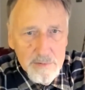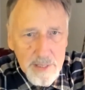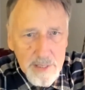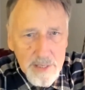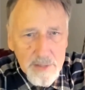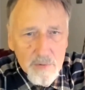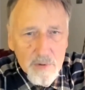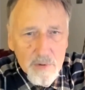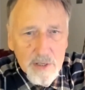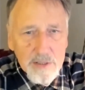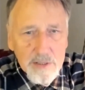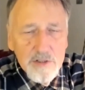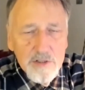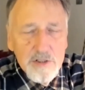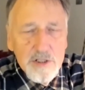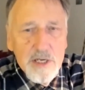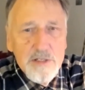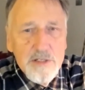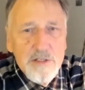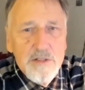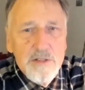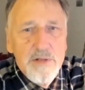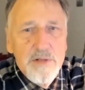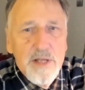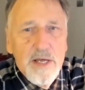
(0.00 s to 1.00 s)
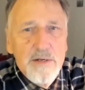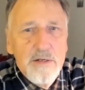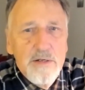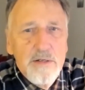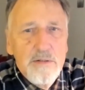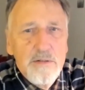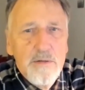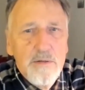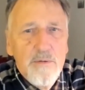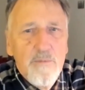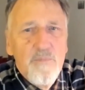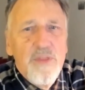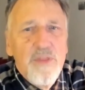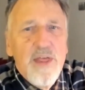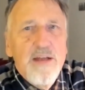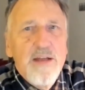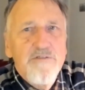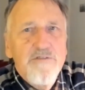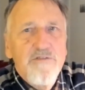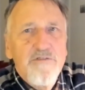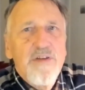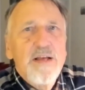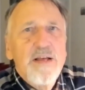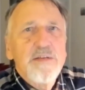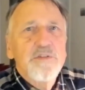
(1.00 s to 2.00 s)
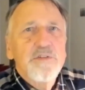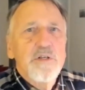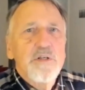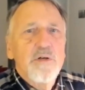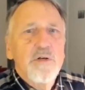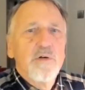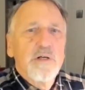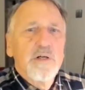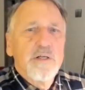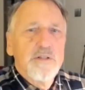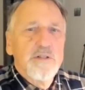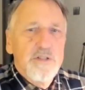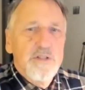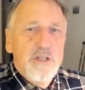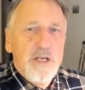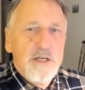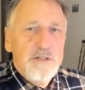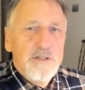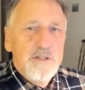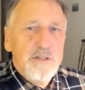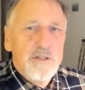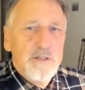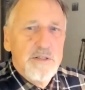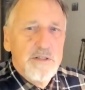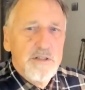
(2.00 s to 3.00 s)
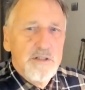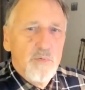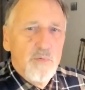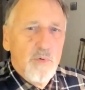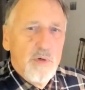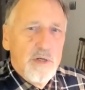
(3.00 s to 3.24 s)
an organization, that that fancy organization is